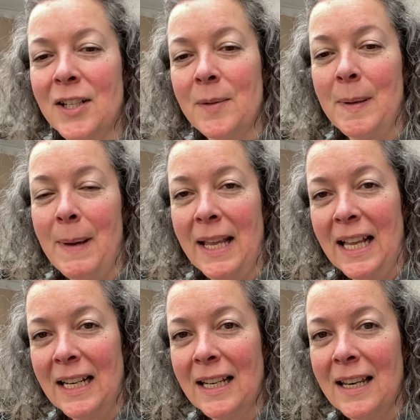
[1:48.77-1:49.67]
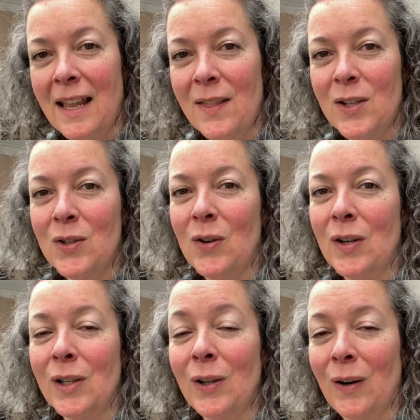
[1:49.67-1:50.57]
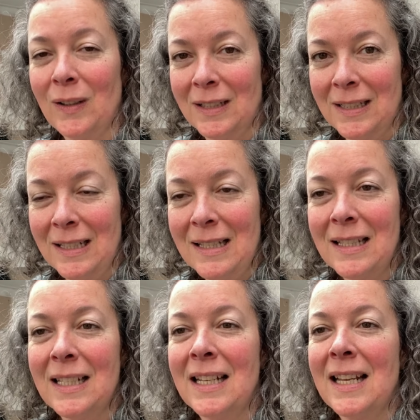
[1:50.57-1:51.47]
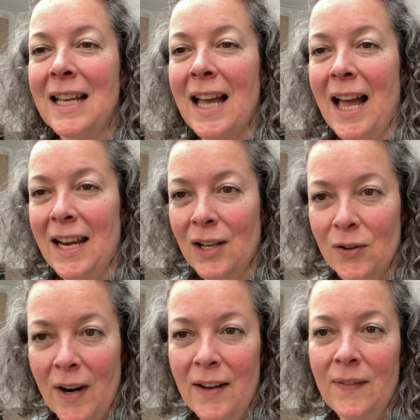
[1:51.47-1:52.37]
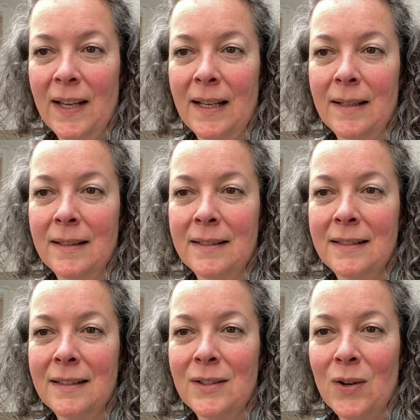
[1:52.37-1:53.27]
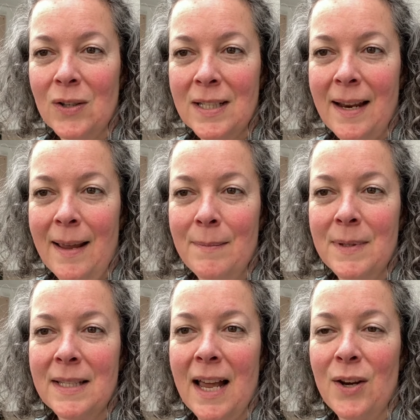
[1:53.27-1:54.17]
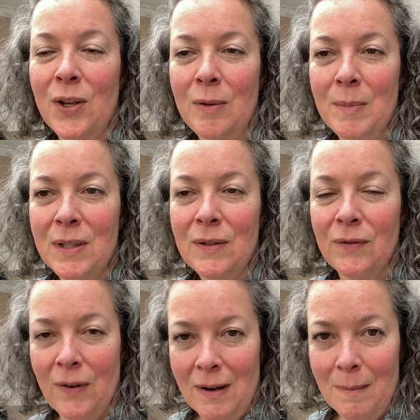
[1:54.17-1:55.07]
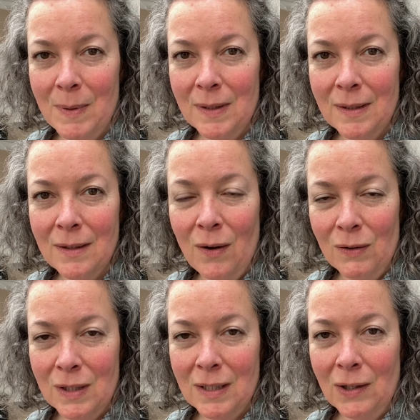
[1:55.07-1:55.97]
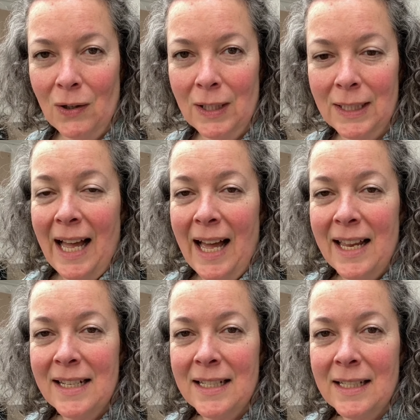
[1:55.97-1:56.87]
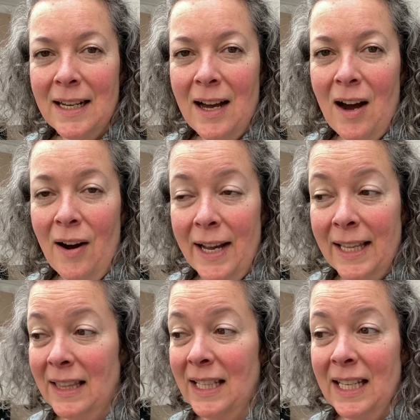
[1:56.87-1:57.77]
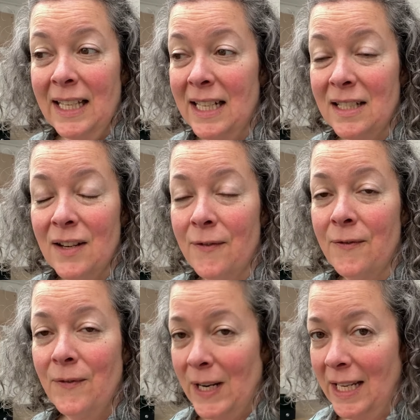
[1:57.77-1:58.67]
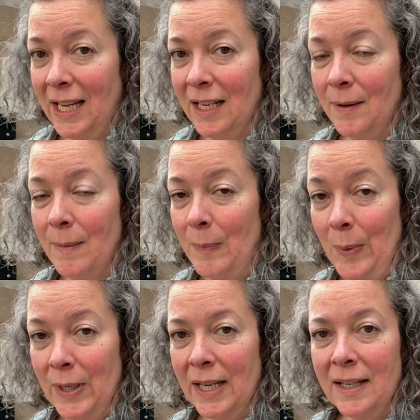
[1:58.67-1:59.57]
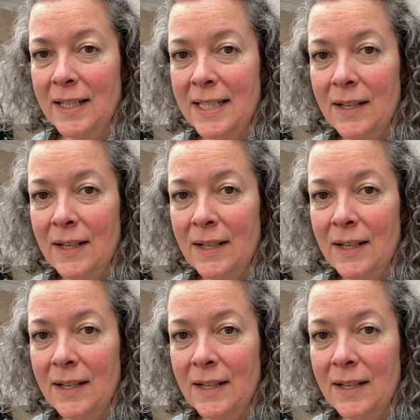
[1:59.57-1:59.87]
should be making leather dog collars and engraving dogs' names and humans' phone numbers onto the collar, and I think it's a freaking brilliant idea.